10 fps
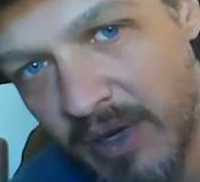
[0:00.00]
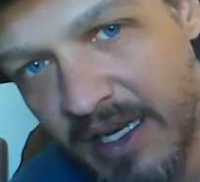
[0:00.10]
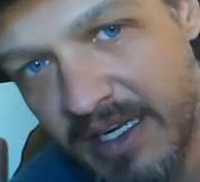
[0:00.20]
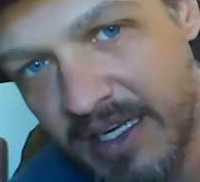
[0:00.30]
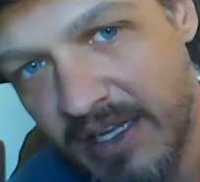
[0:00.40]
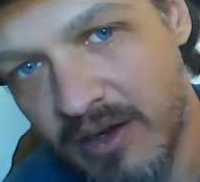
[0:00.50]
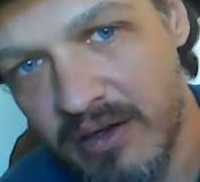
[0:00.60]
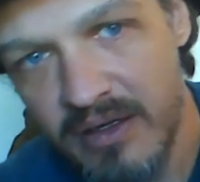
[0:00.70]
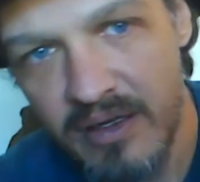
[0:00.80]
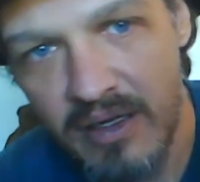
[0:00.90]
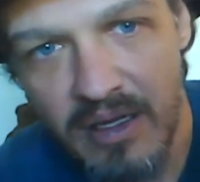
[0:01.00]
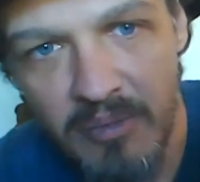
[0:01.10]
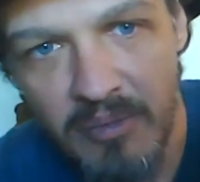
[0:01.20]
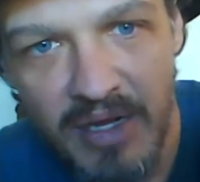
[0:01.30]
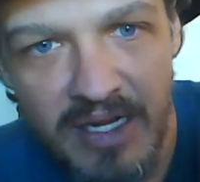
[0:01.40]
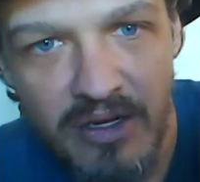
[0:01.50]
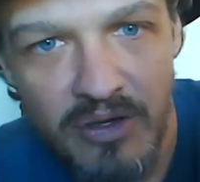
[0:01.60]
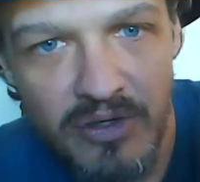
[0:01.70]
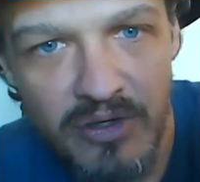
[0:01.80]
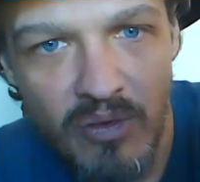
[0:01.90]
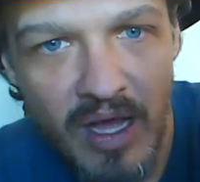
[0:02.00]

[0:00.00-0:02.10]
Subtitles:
in here, but I don't know